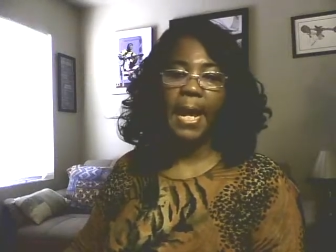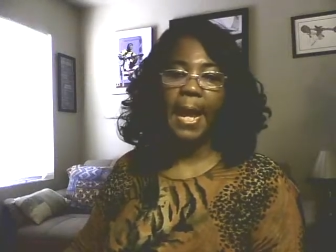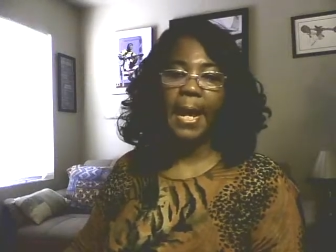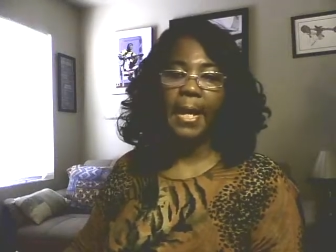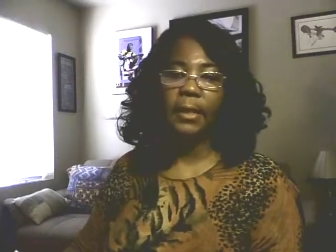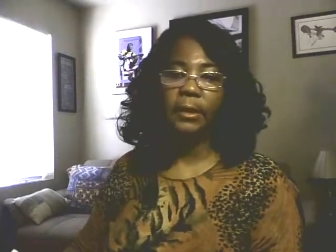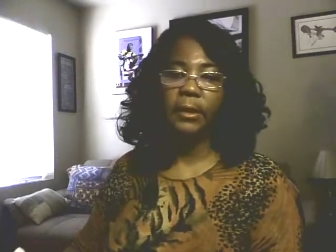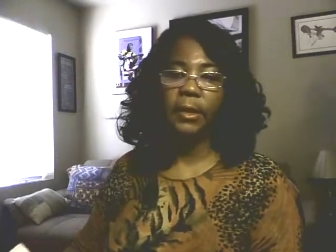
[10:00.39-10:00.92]

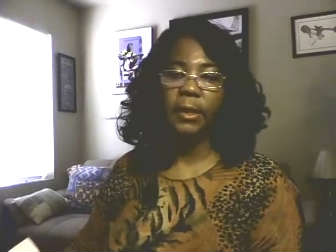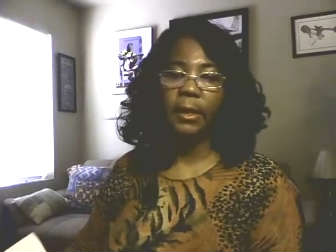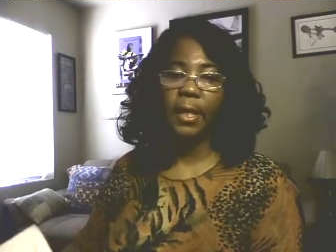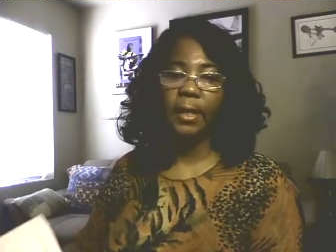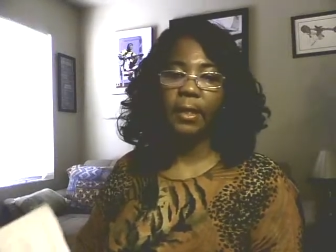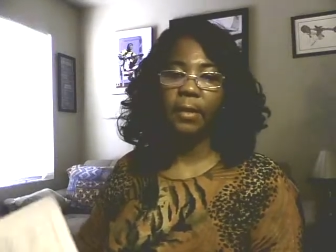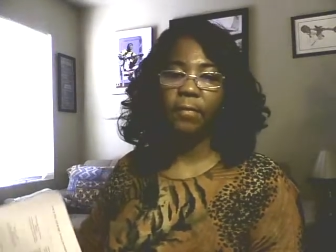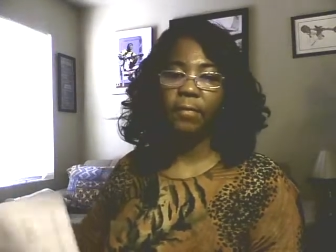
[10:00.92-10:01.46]
and
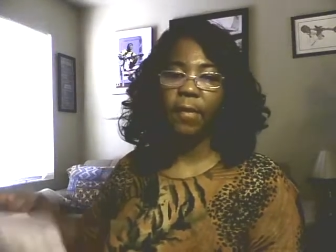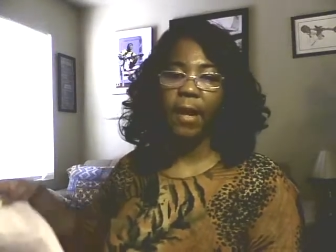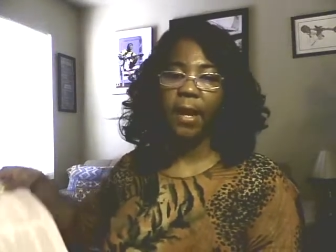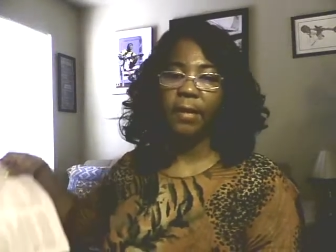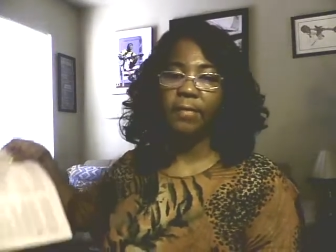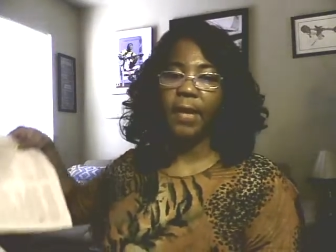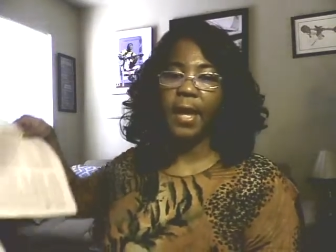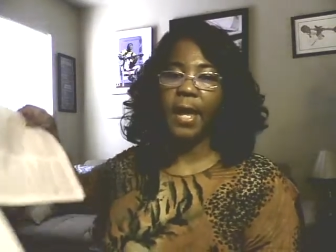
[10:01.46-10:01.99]

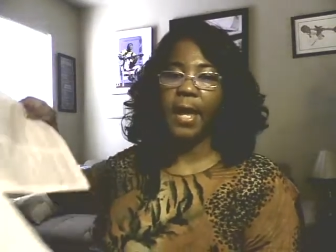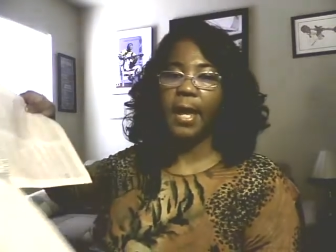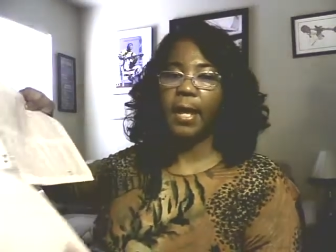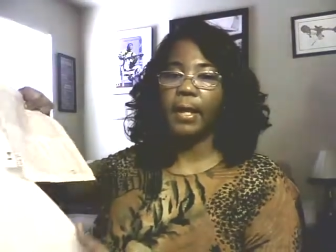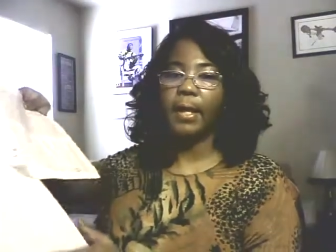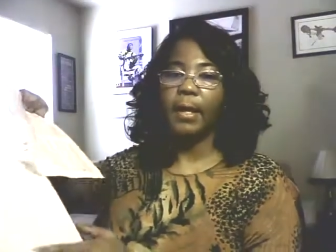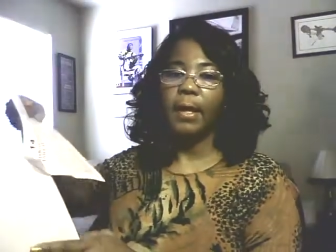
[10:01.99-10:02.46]
1095A,